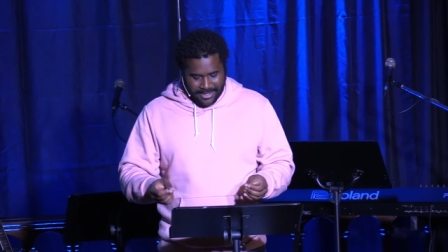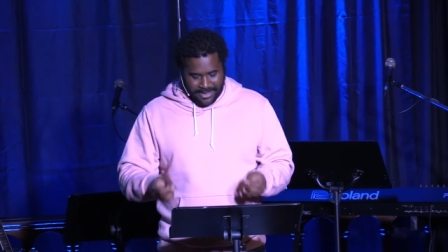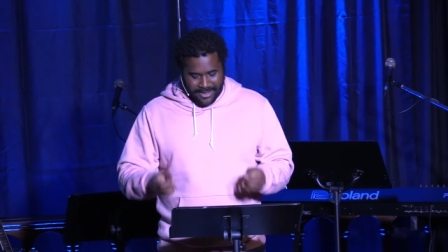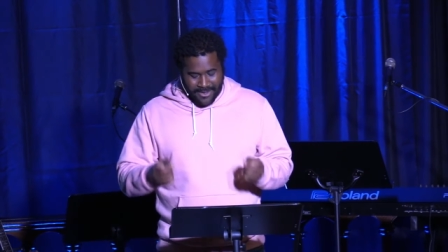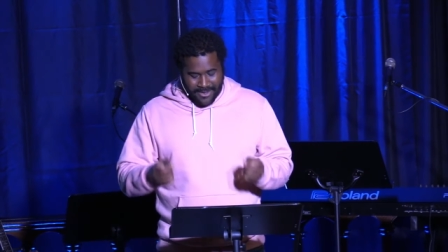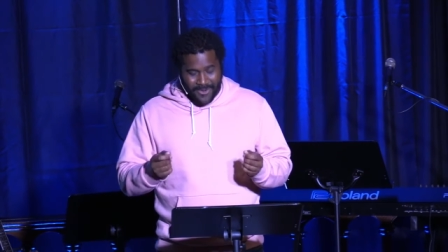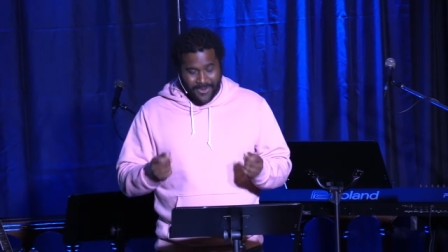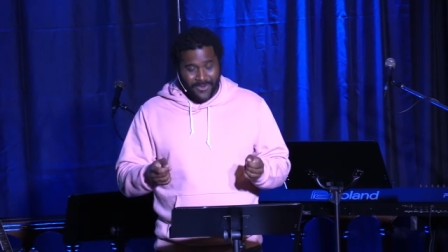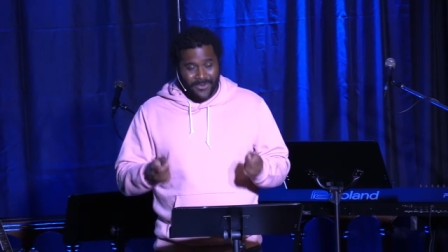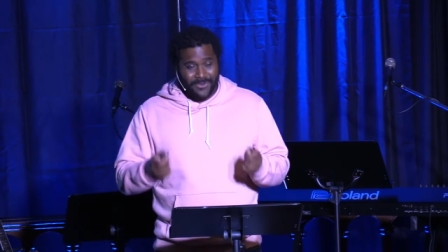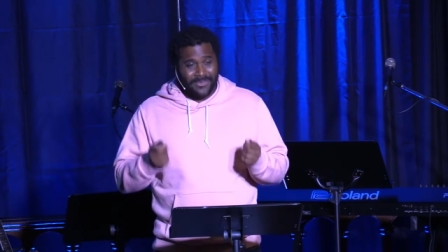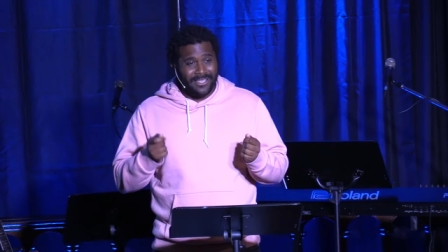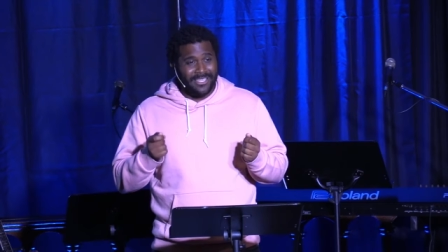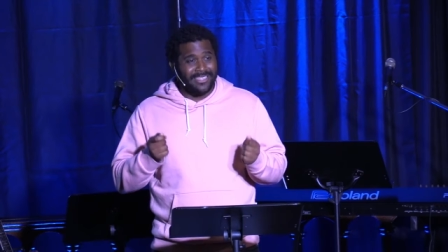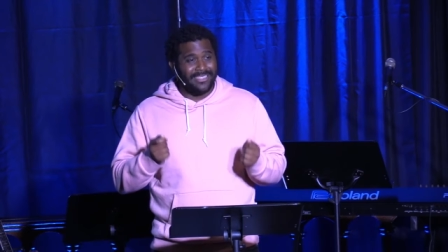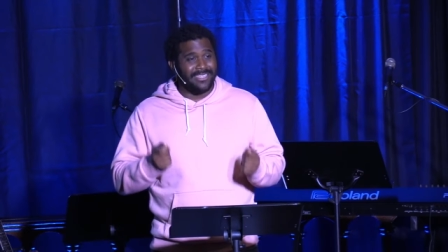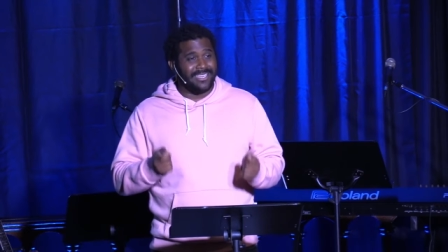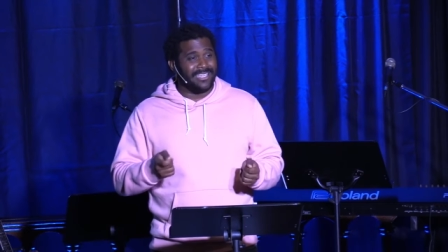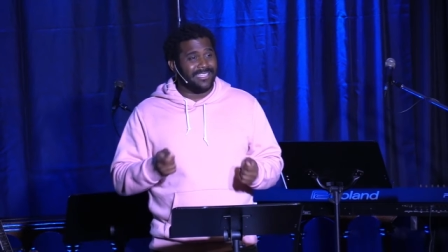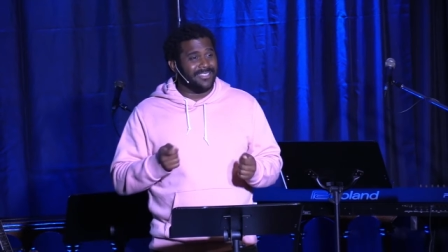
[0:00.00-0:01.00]
The
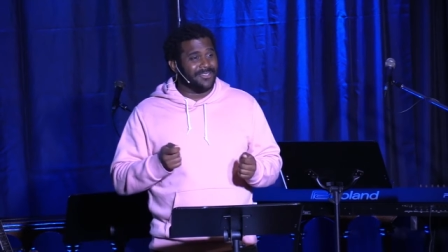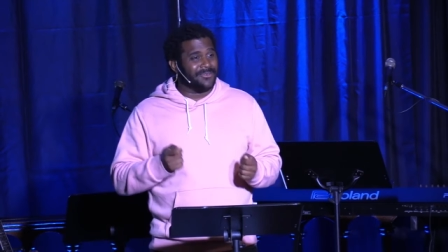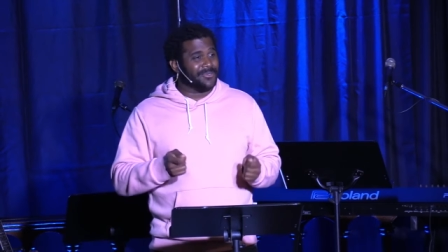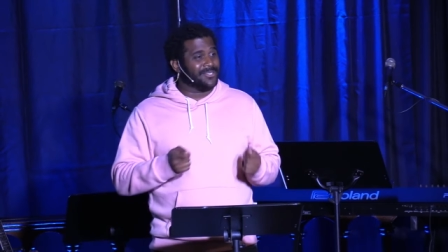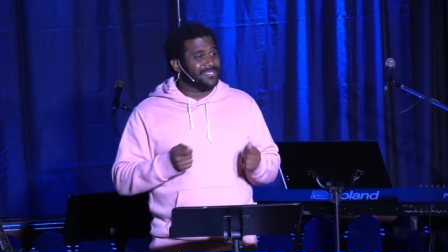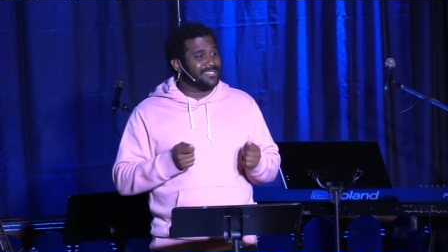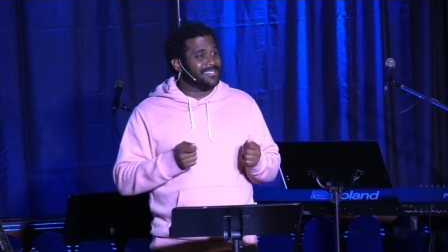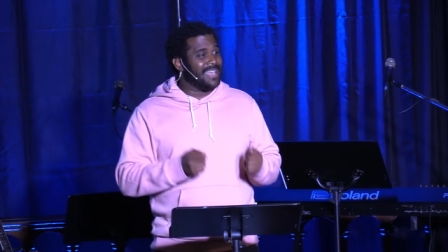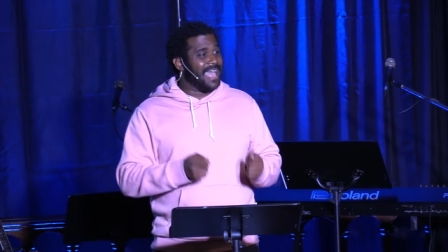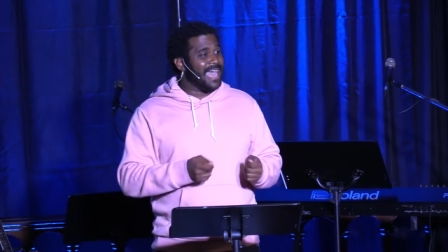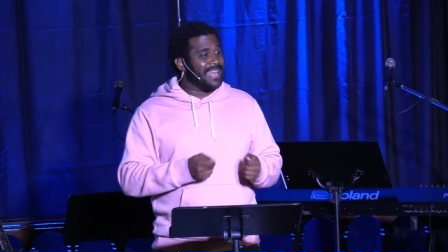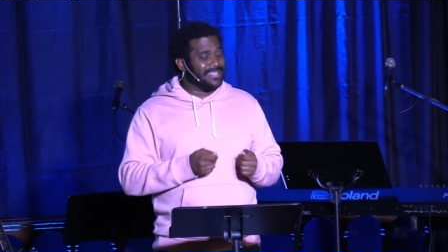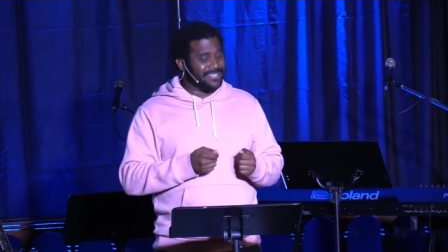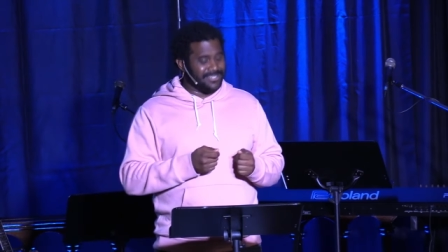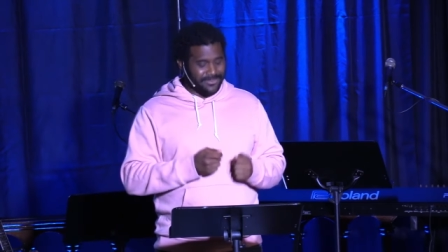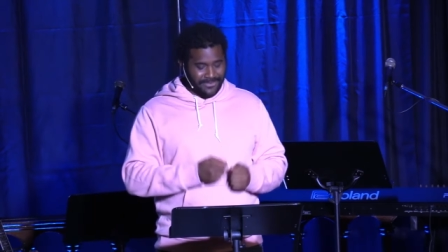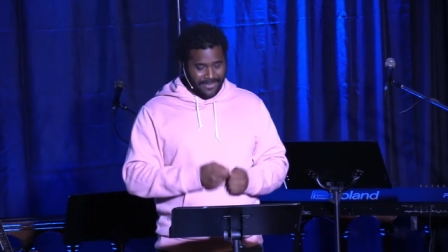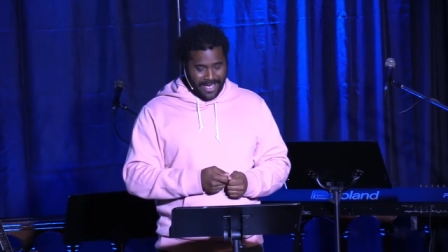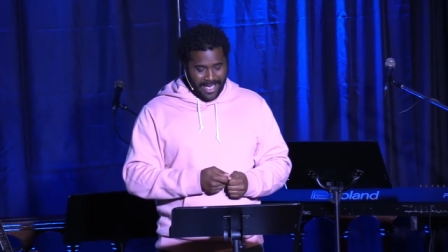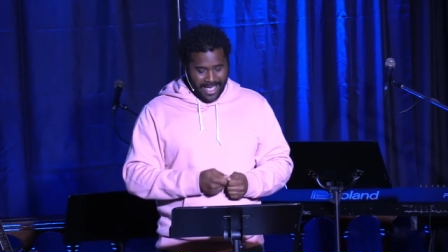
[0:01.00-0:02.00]
only thing that will
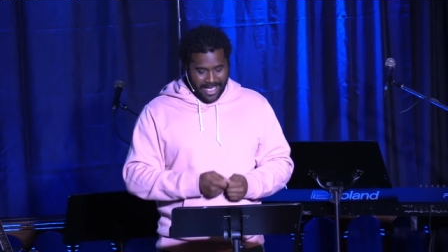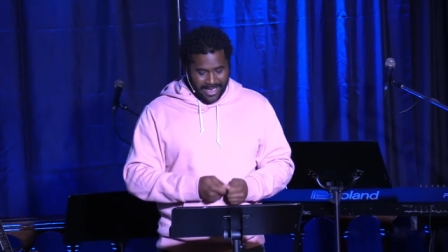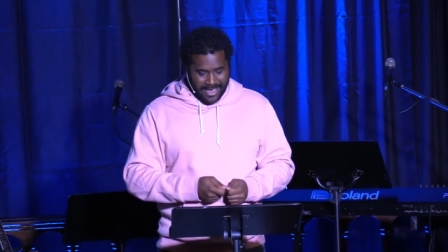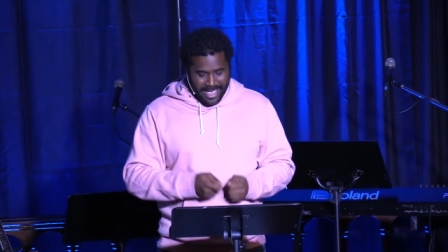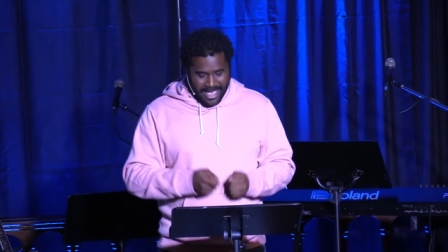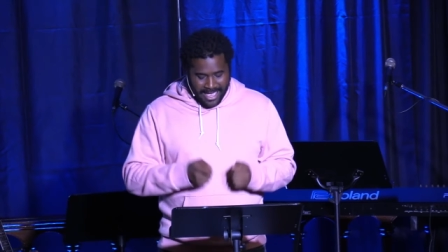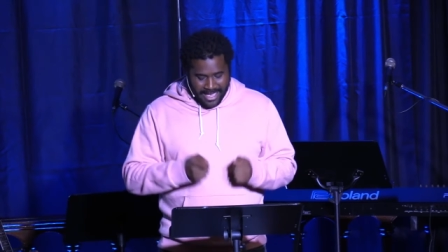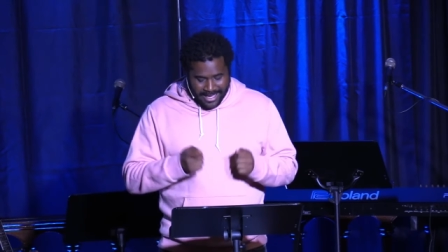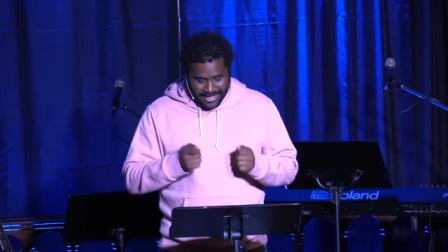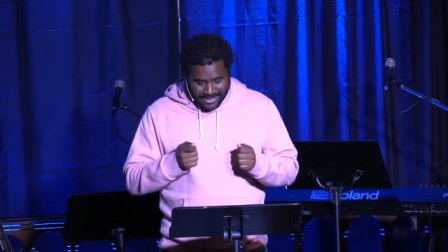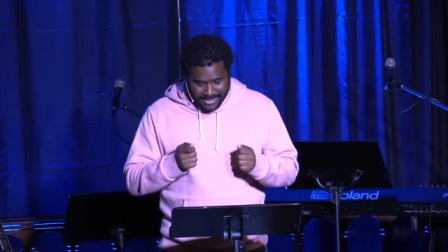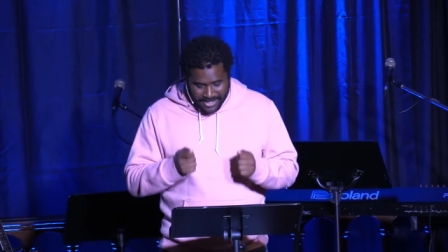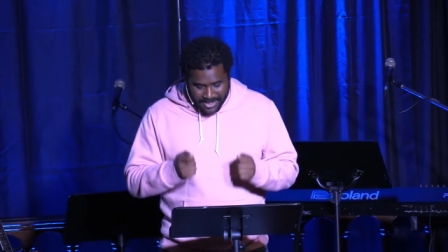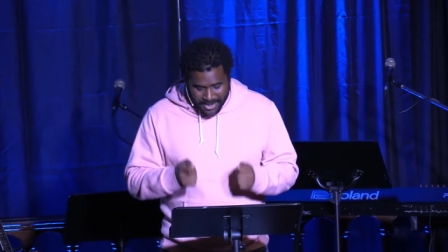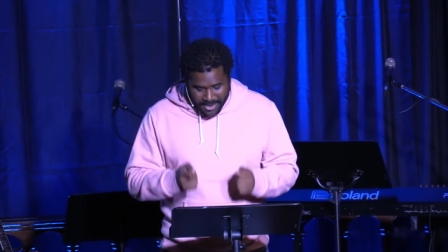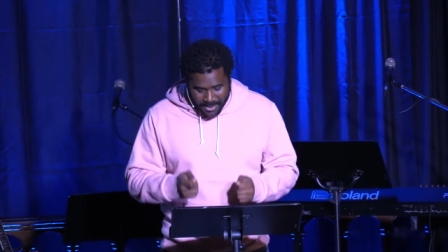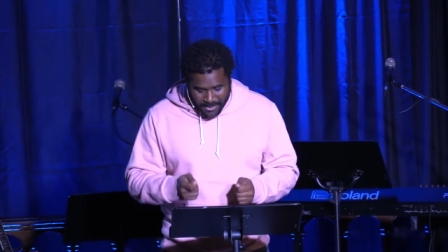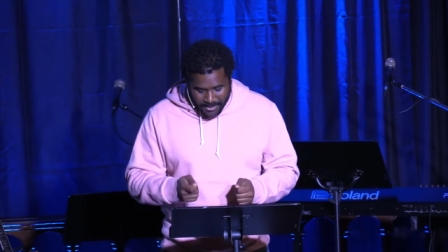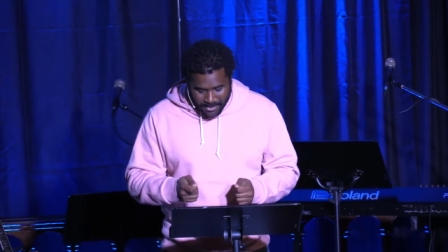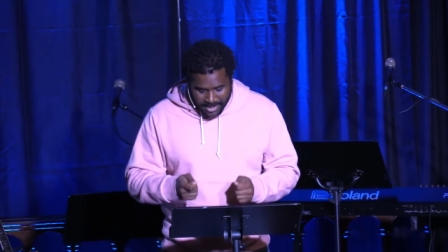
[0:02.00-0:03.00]
satisfy is
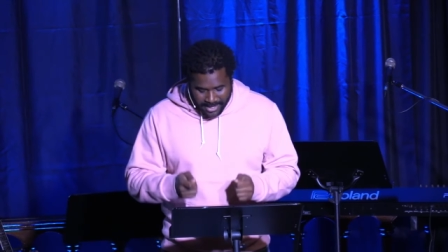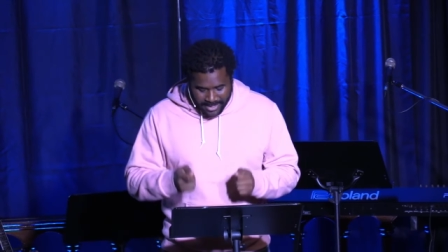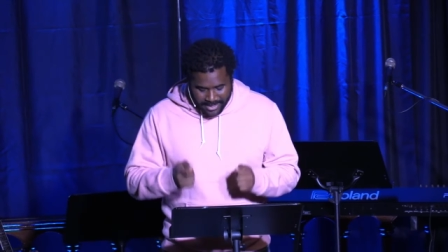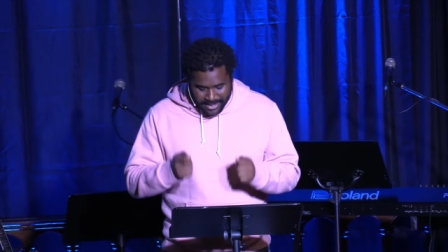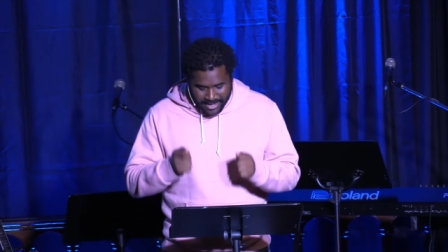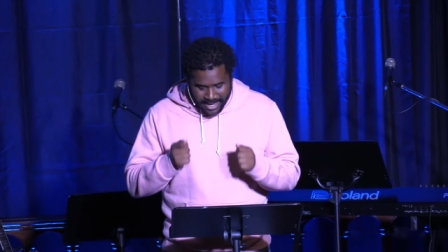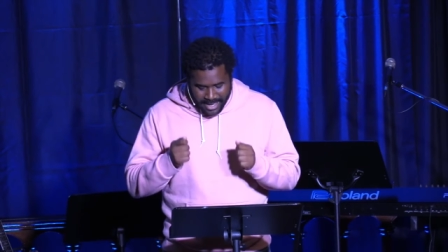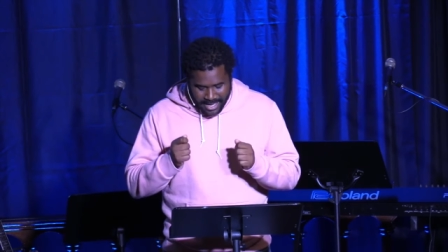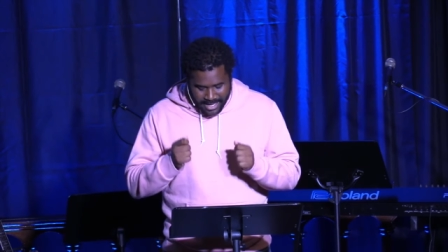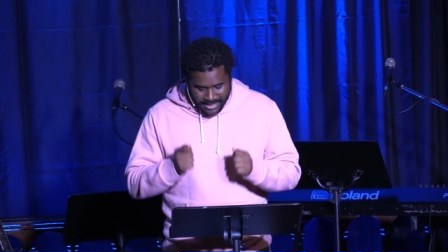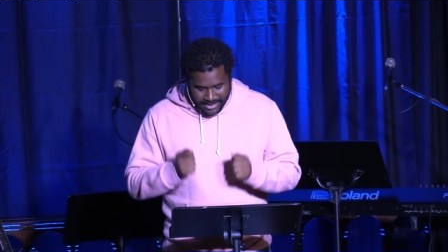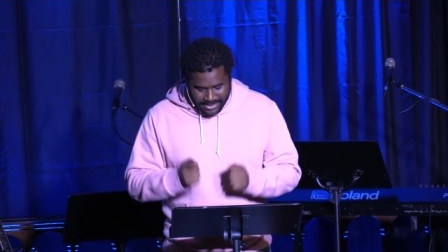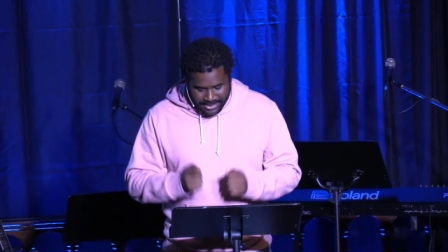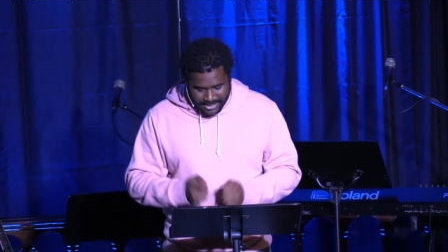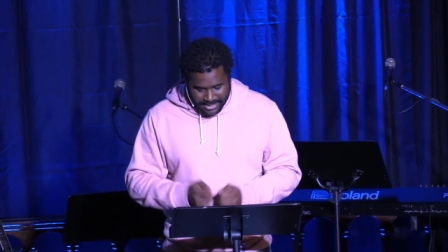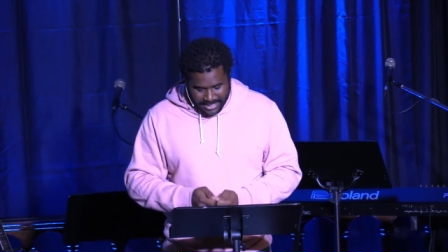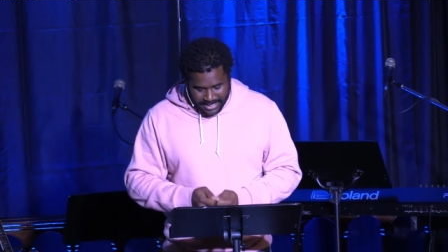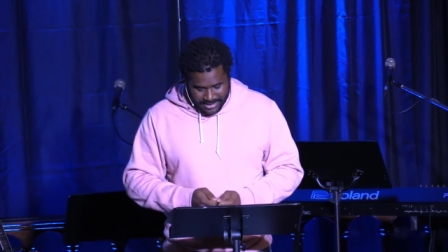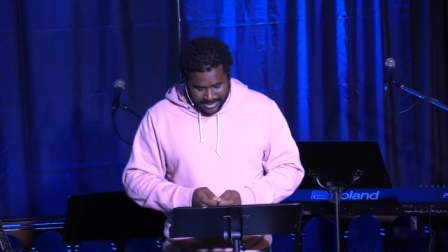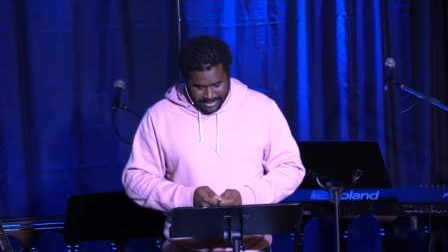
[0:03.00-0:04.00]
knowing
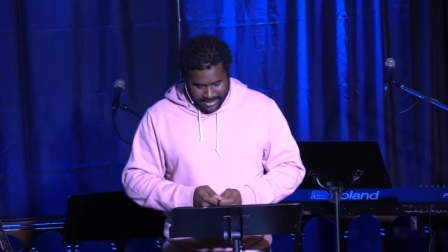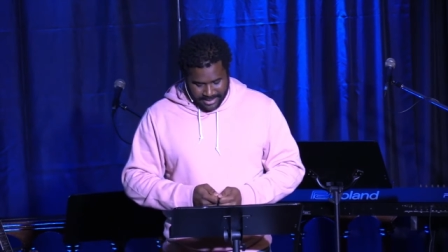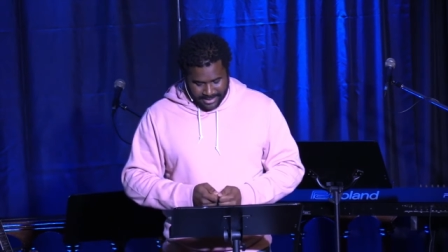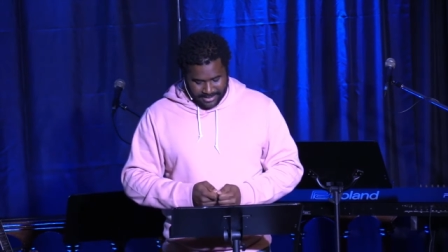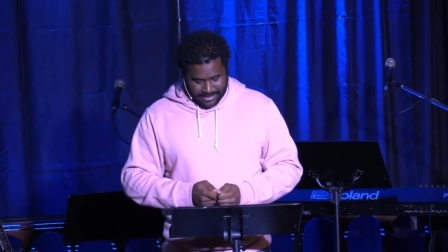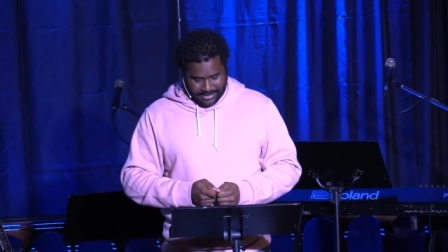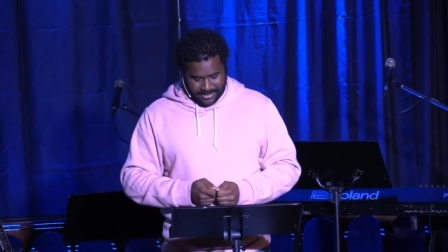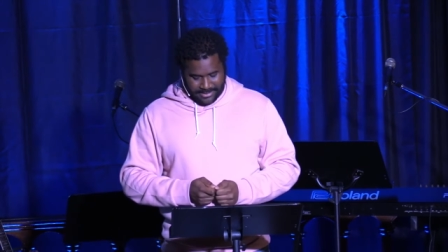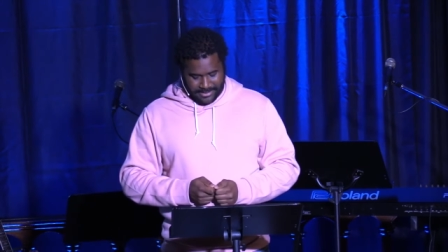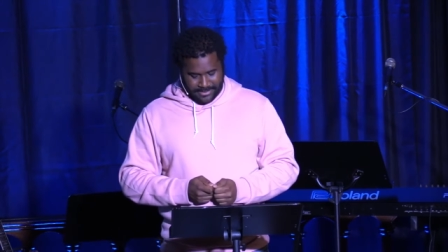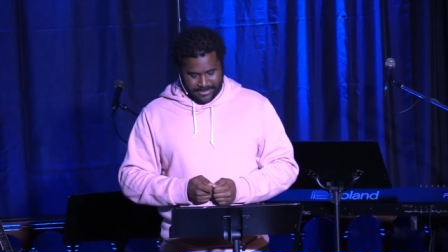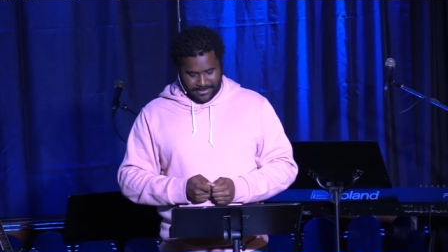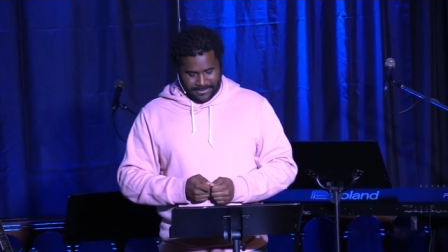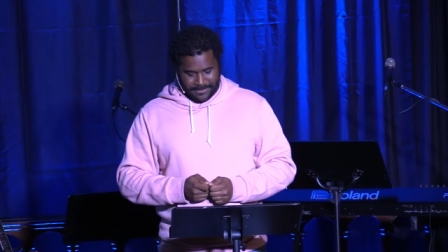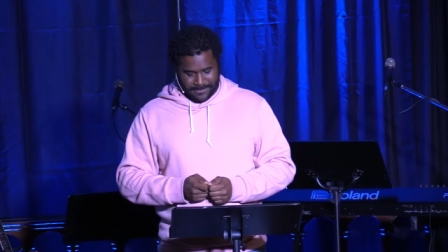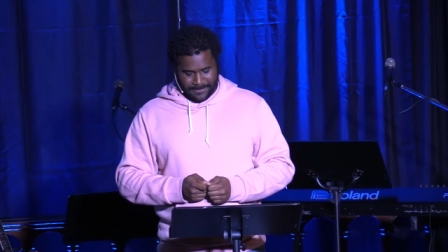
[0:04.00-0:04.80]
Jesus.